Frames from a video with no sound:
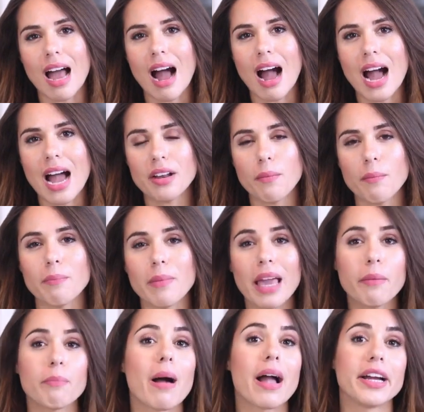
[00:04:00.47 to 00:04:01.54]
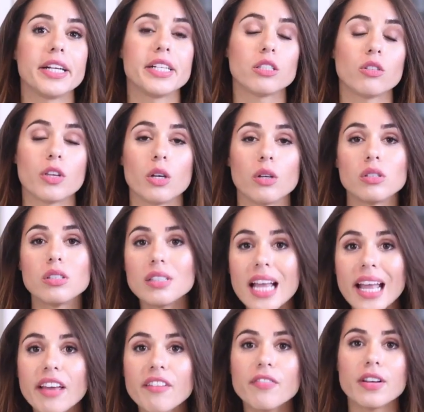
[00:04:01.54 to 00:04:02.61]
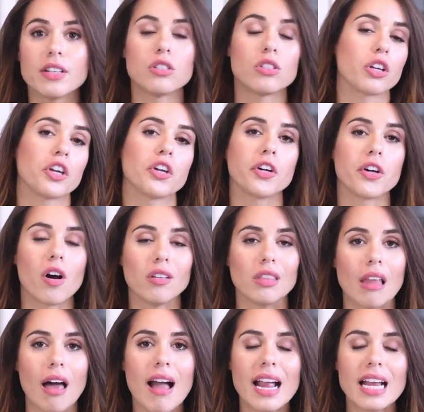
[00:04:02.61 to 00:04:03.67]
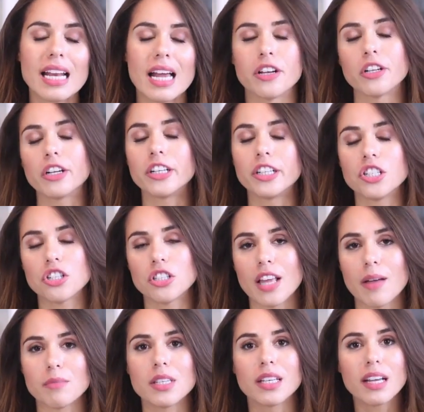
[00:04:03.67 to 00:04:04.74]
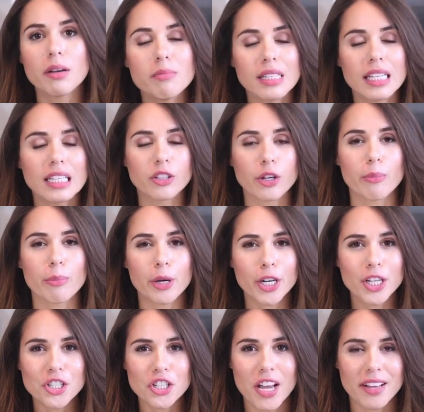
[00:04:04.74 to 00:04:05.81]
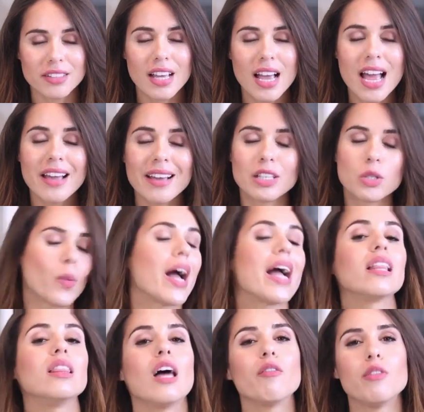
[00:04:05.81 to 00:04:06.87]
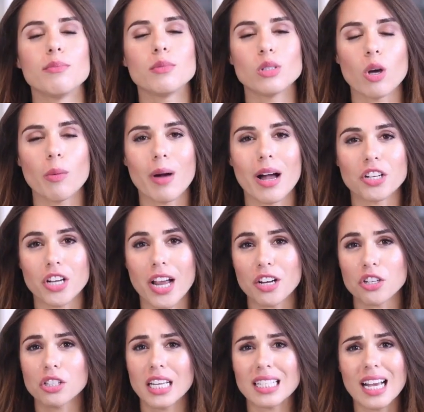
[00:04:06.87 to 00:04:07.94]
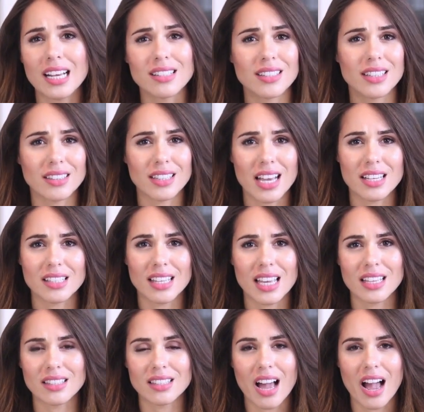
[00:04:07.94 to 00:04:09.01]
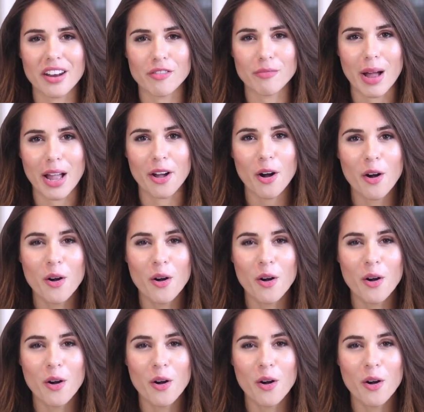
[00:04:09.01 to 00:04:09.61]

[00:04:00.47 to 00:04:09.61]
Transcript: that make buyers feel safe and secure online and encourage them to complete their purchase. That's why I love them so much. I actually tested this inside of my